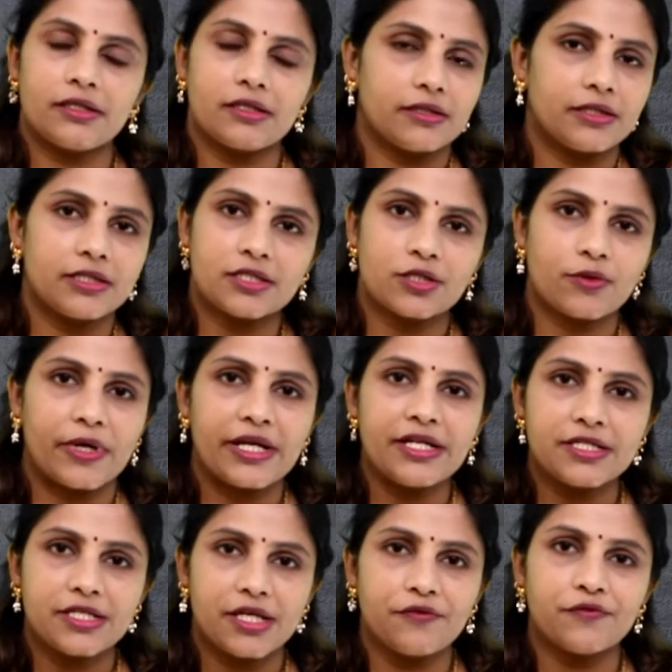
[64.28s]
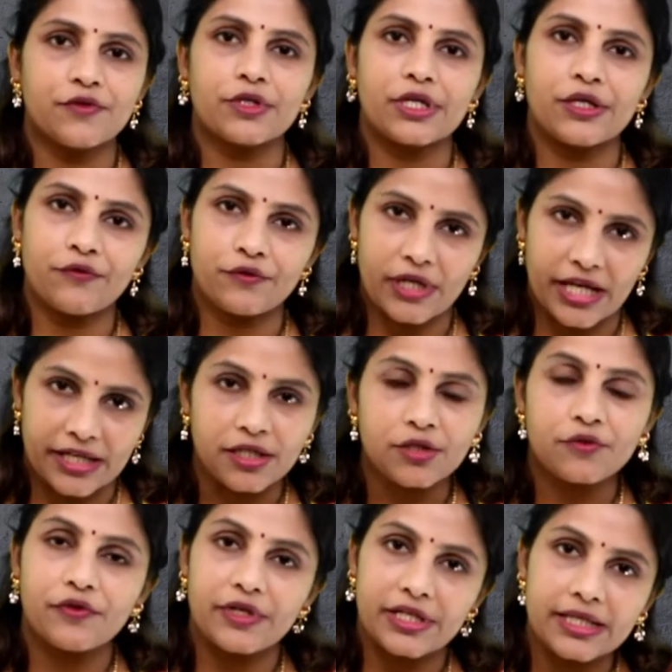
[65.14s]
it's quite safe to give
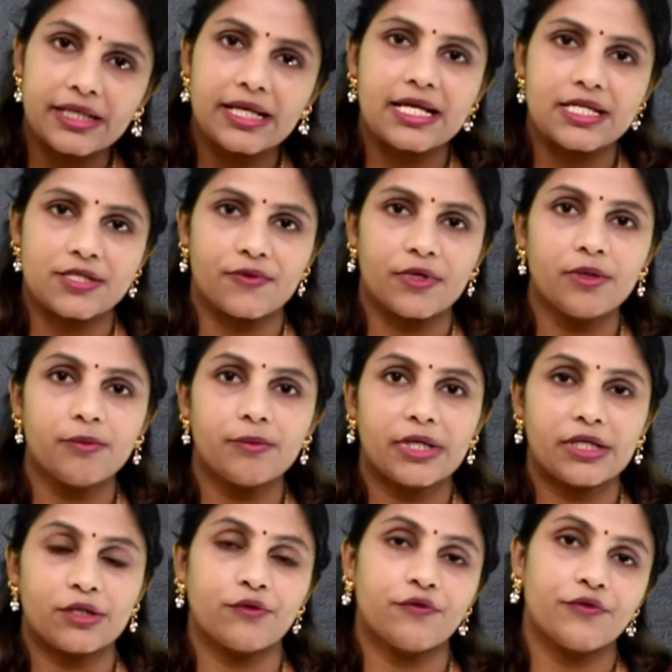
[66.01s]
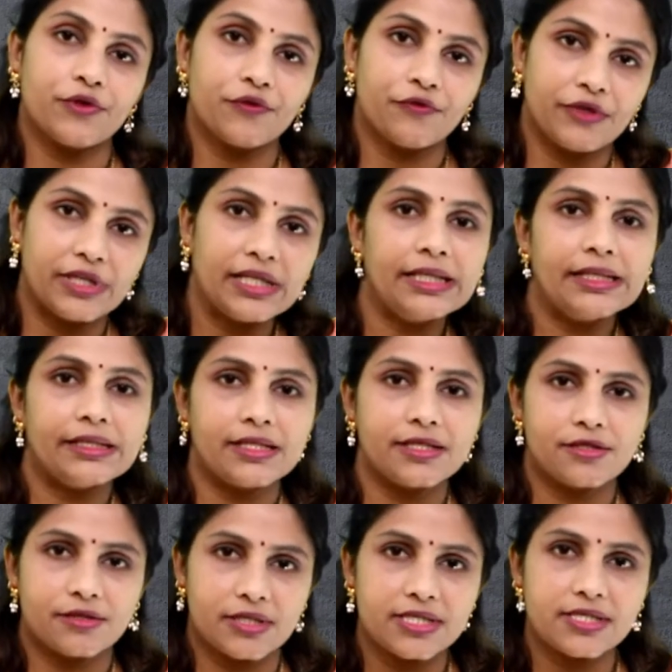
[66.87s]
direct feeding as well. But if you feel it
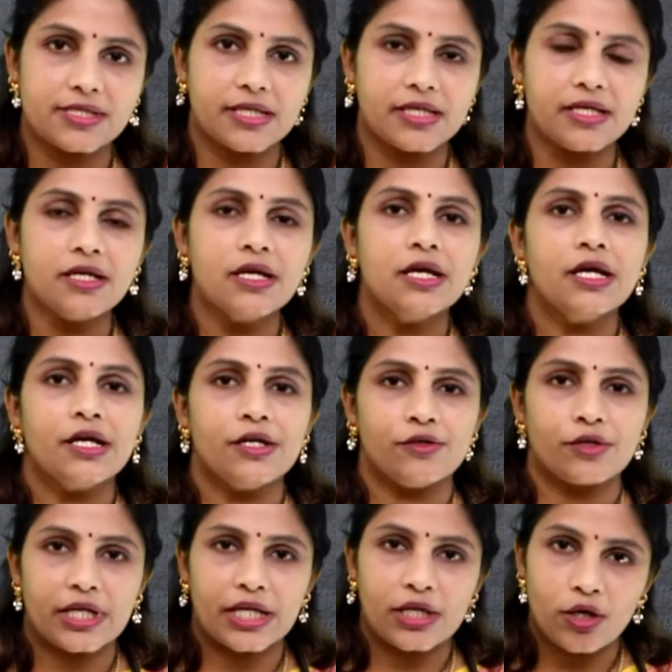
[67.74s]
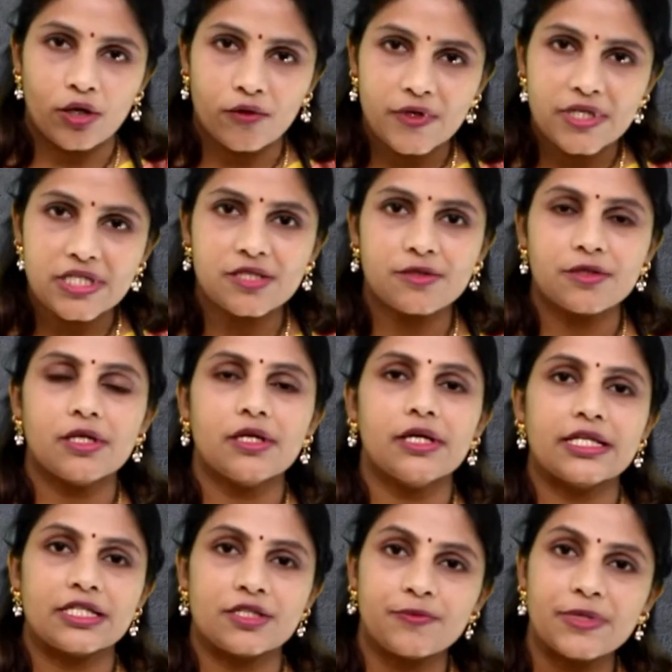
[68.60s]
is risky, you can always
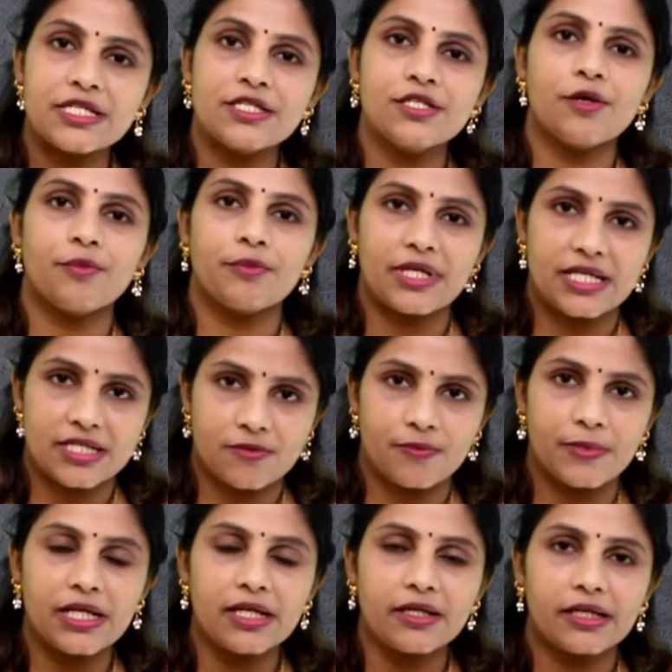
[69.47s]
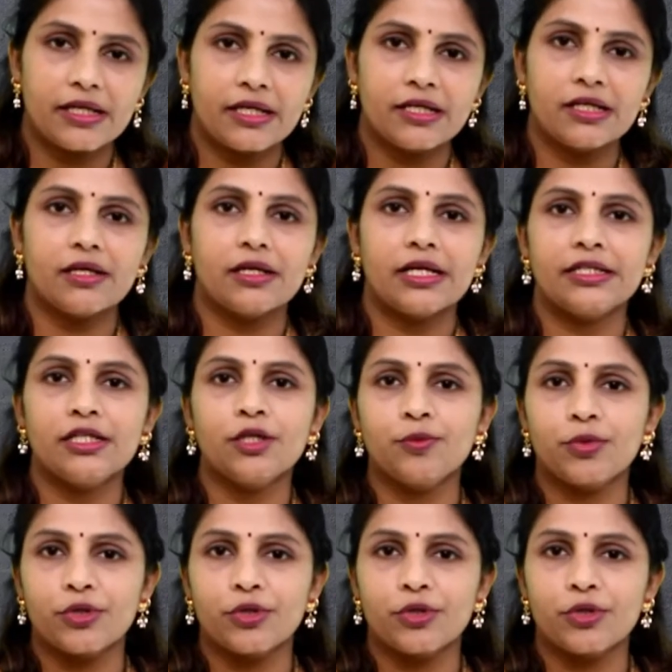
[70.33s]
express your breast milk and either